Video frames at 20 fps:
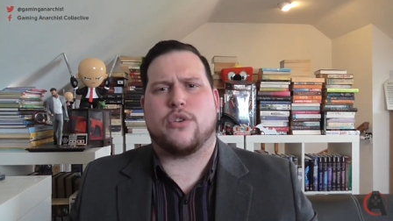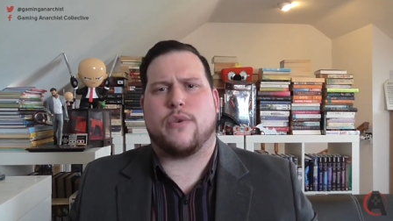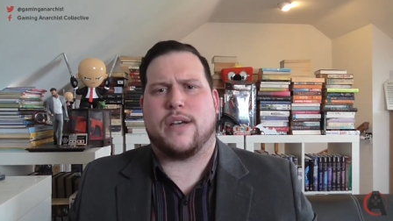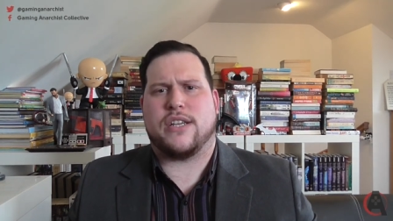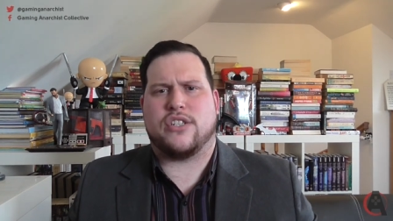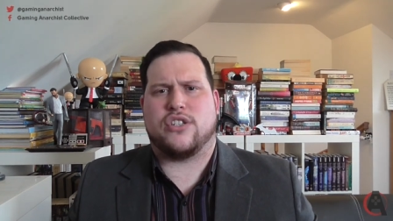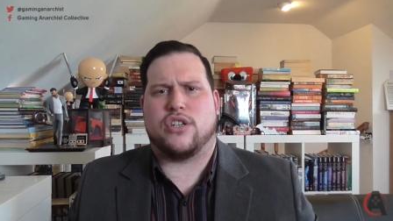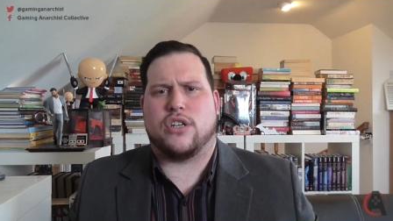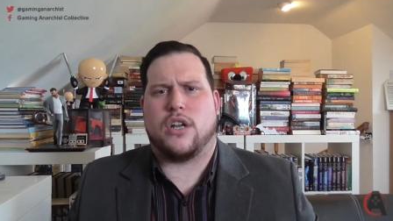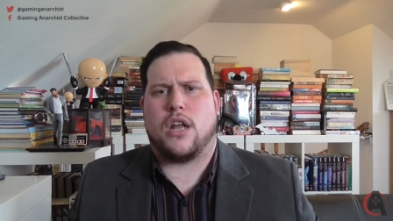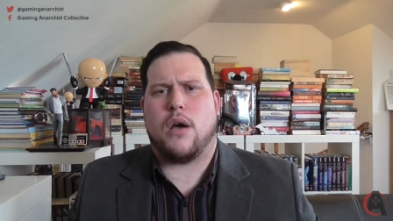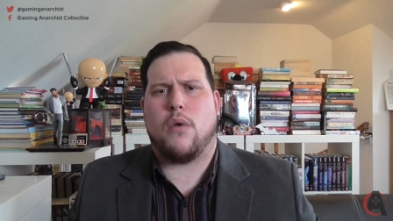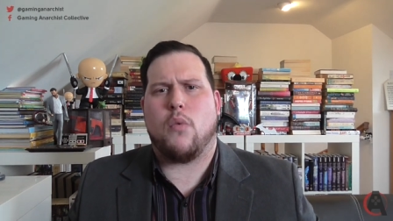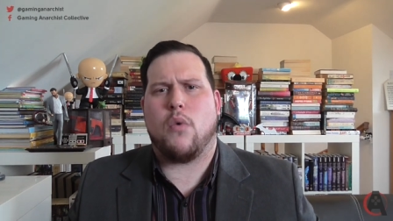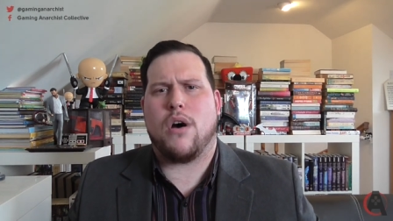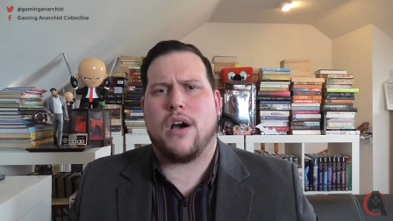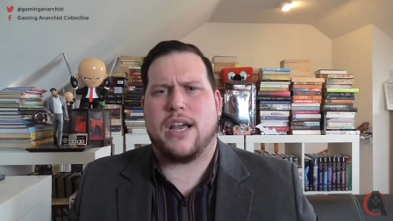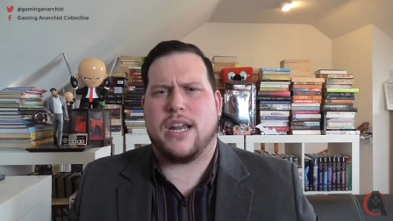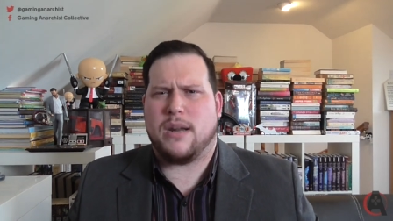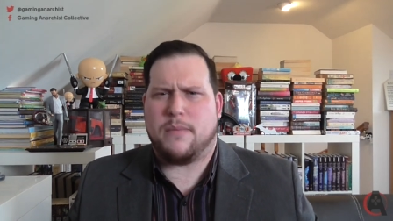question like
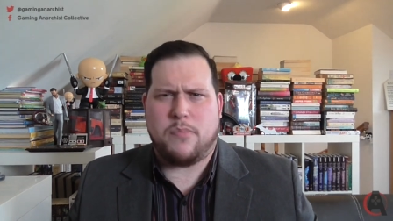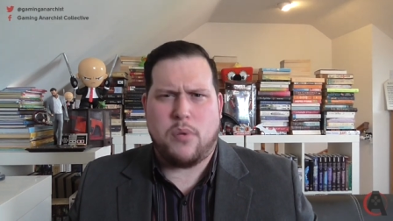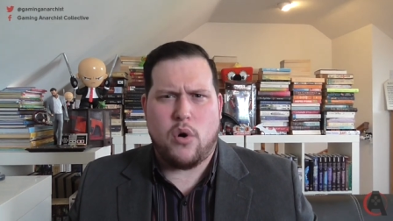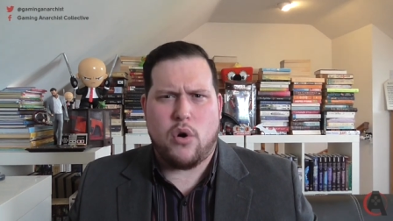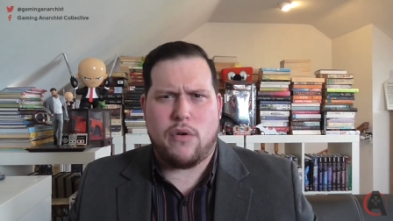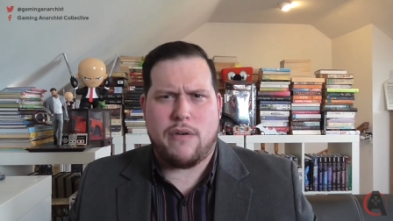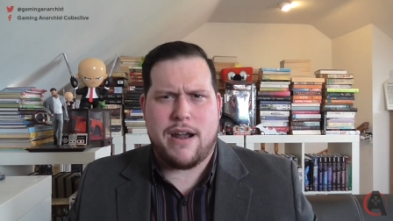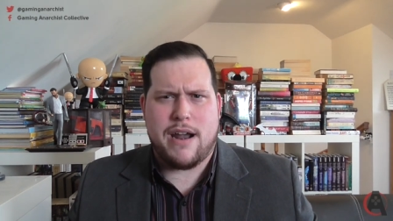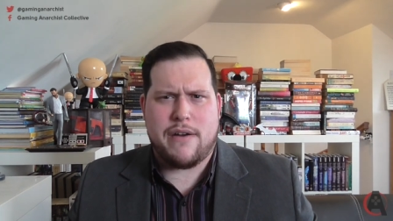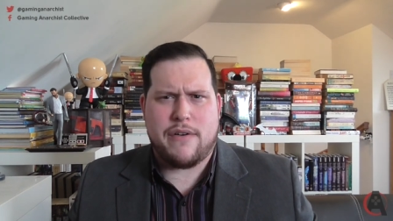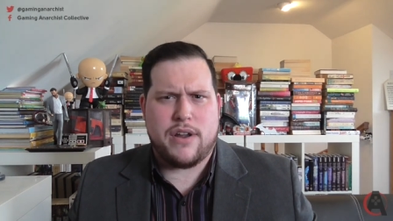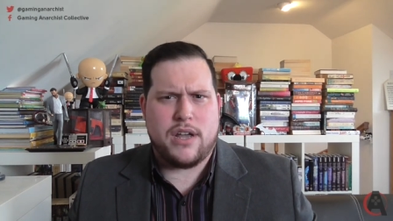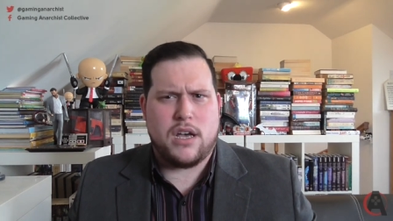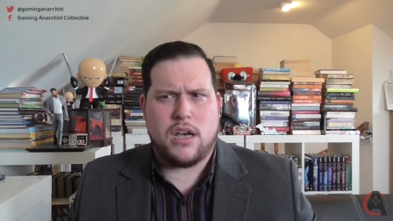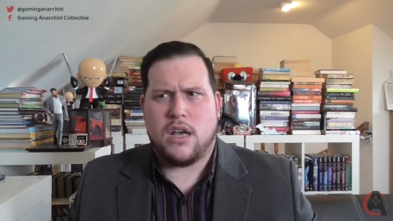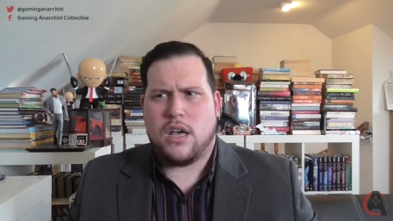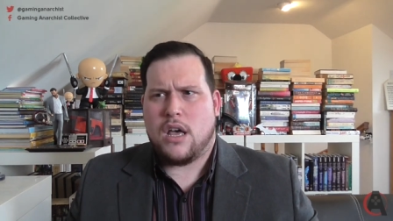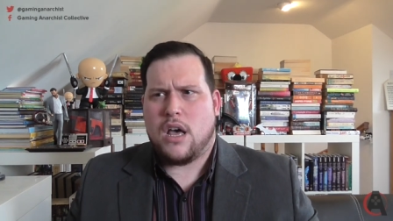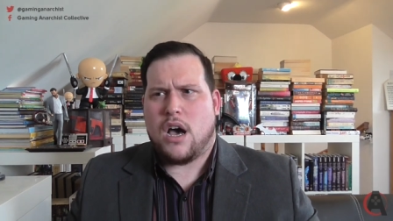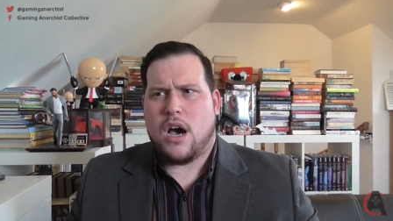why in a poor area